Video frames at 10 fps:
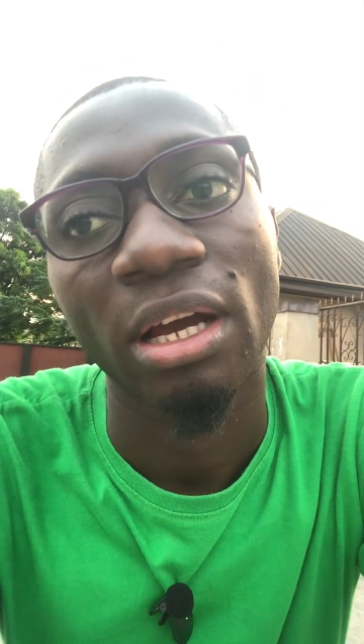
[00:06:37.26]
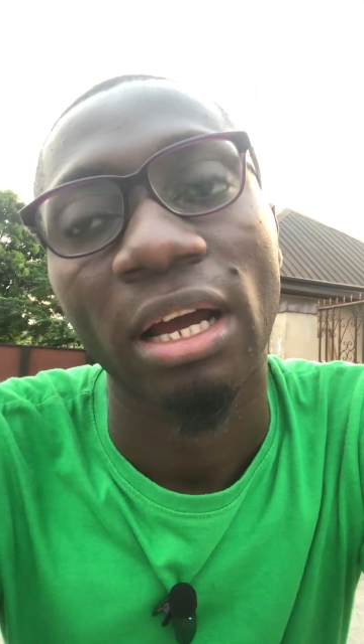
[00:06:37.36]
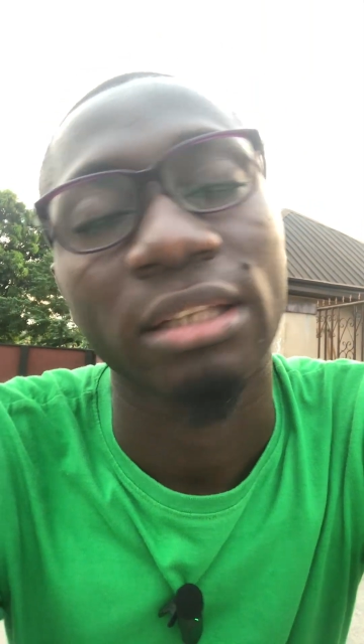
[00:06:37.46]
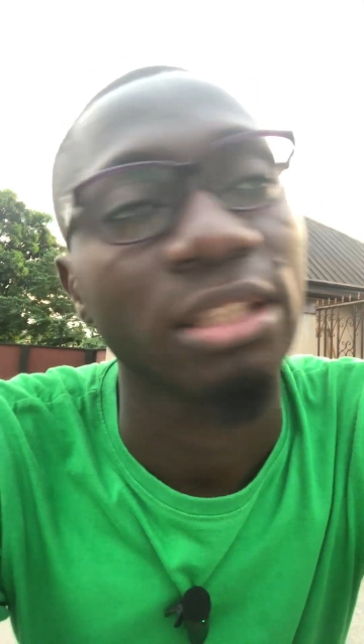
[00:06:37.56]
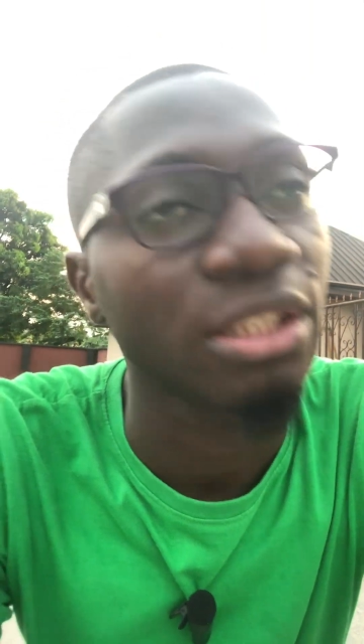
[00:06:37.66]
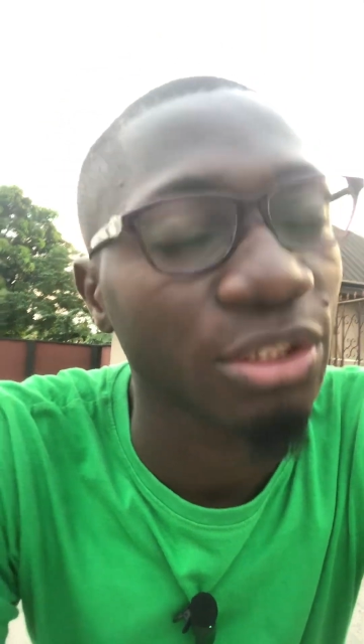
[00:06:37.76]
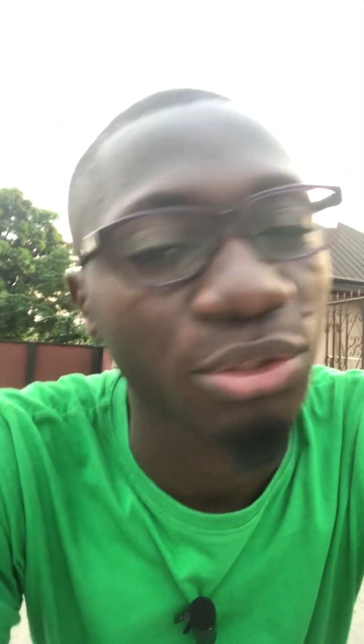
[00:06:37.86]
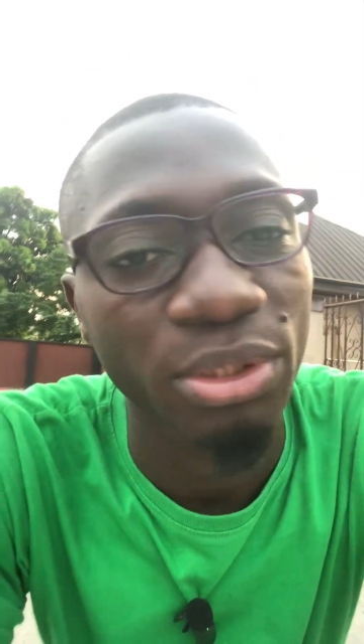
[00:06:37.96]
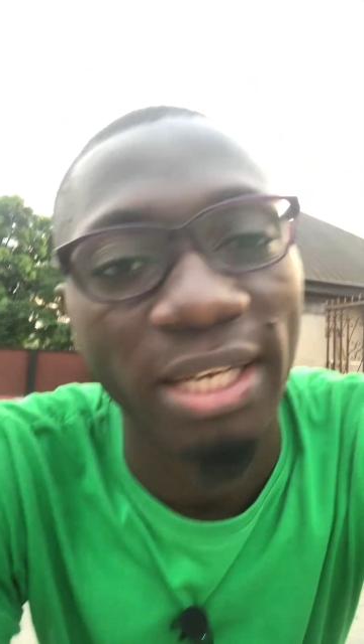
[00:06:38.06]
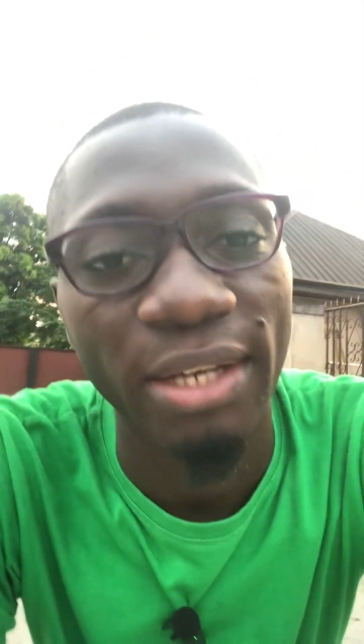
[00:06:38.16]
as an
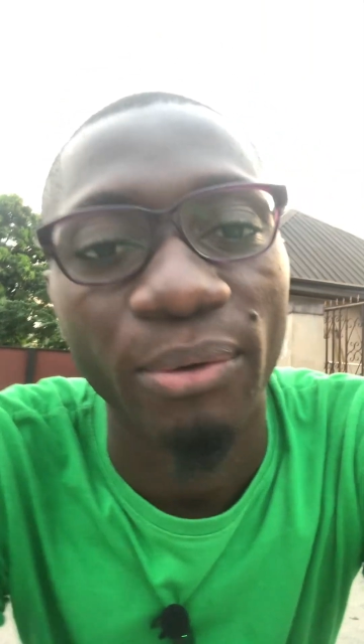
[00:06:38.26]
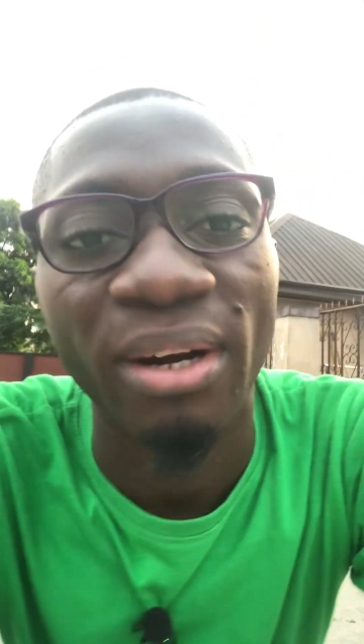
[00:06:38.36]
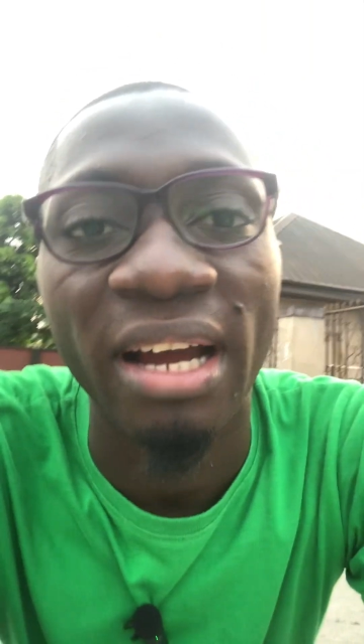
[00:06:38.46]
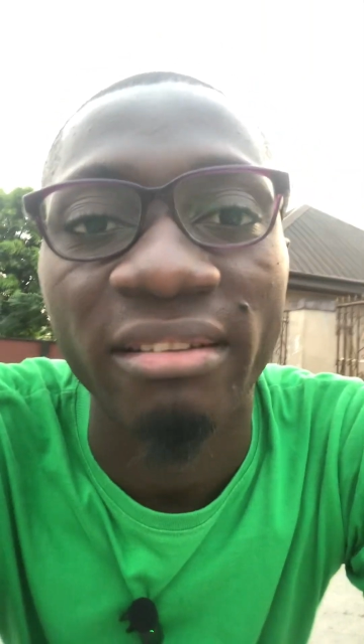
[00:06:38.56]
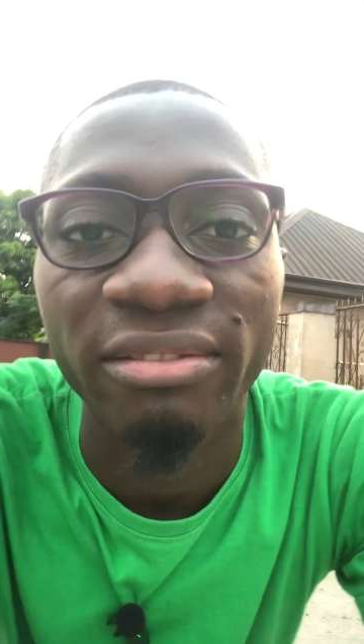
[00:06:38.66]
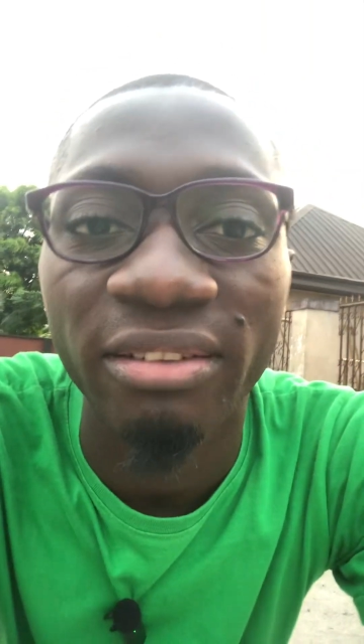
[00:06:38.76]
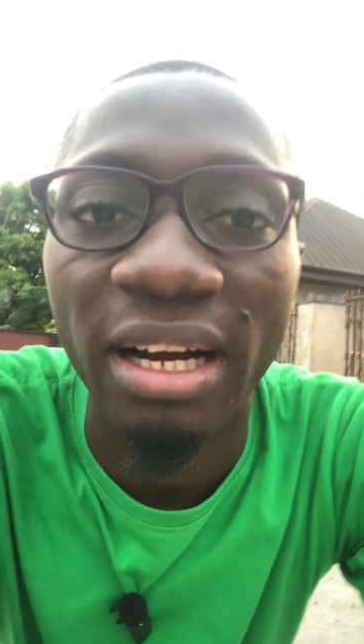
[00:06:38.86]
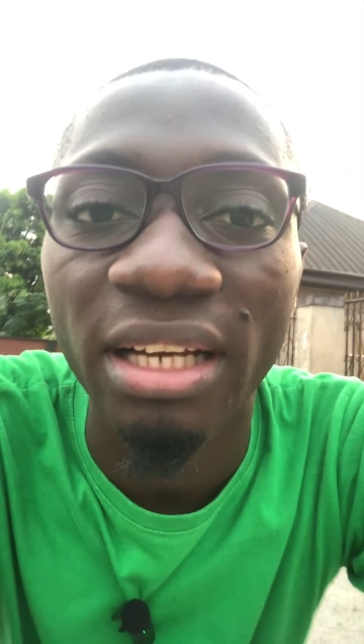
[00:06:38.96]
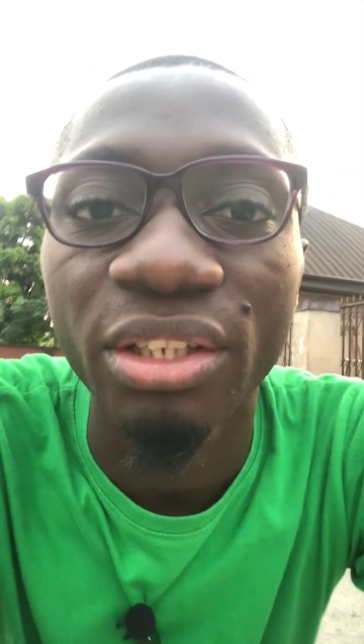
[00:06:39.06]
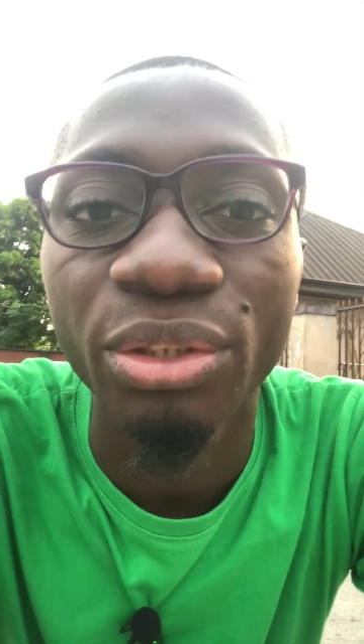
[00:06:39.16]
educator, I
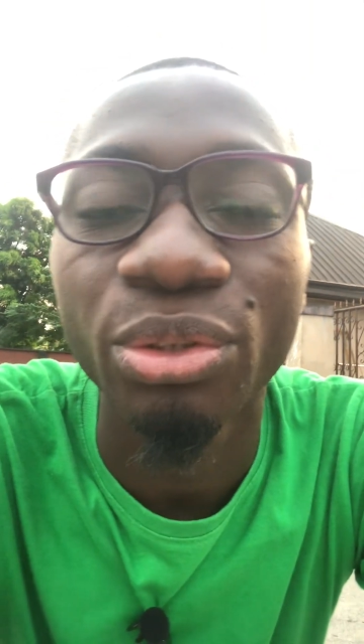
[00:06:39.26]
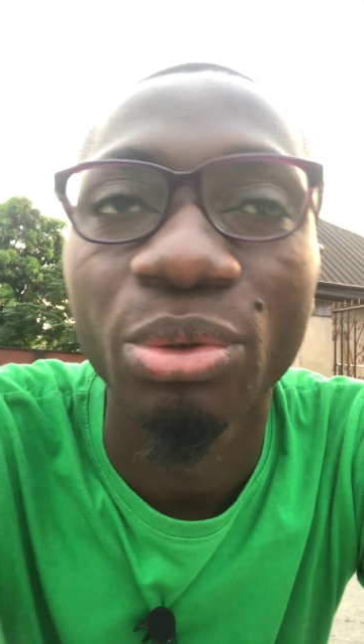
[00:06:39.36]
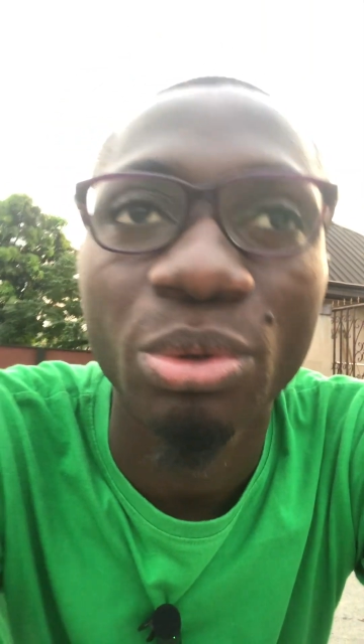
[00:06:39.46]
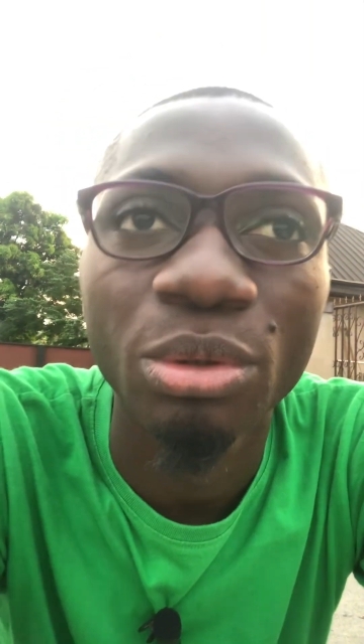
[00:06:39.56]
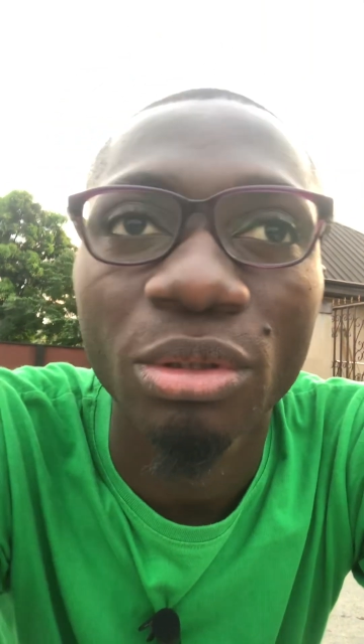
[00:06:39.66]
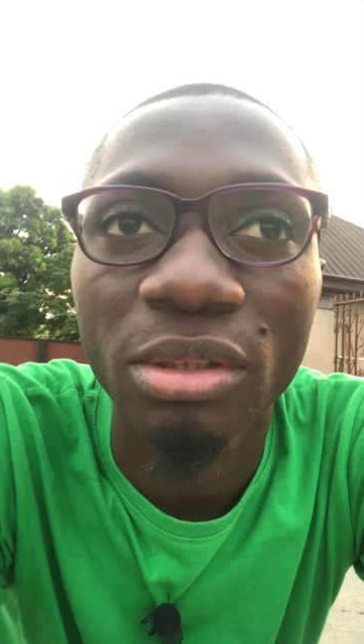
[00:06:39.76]
value